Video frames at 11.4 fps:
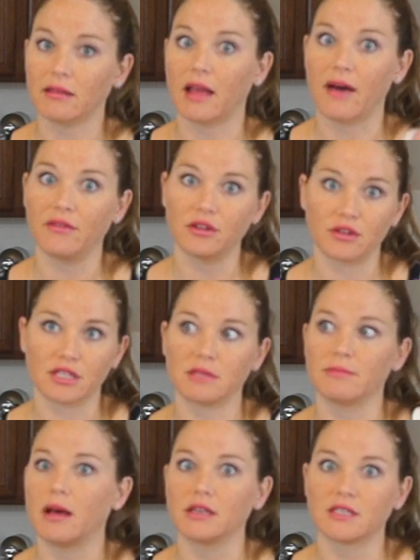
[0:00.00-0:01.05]
Lavender
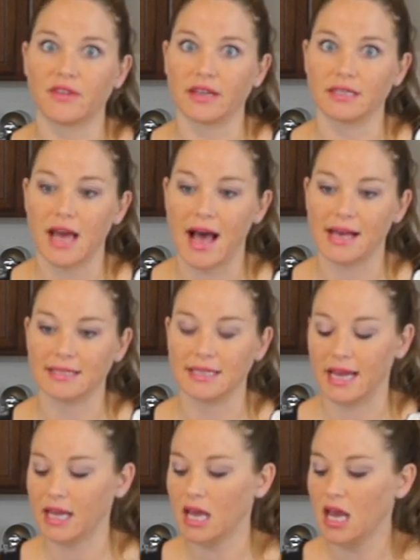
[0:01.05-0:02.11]
smells
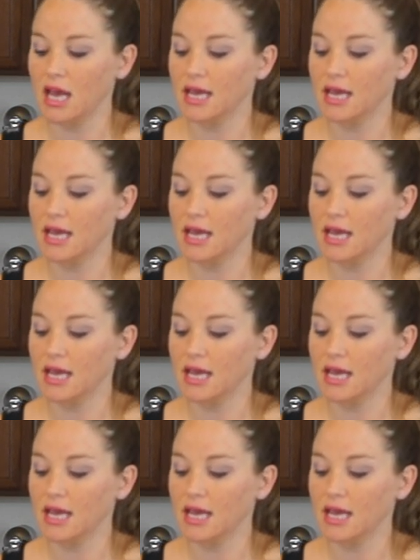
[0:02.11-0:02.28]
fantastic.